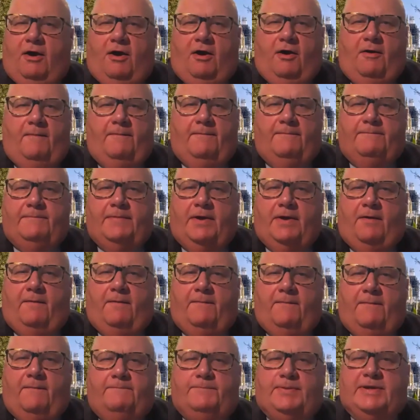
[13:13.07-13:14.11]

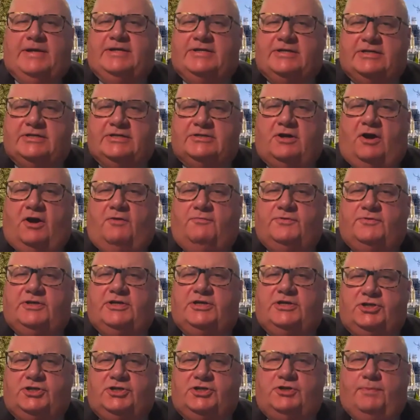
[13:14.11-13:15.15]
on pieces of
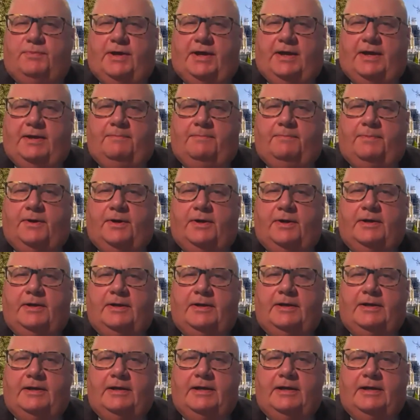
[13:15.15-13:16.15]
tissue paper.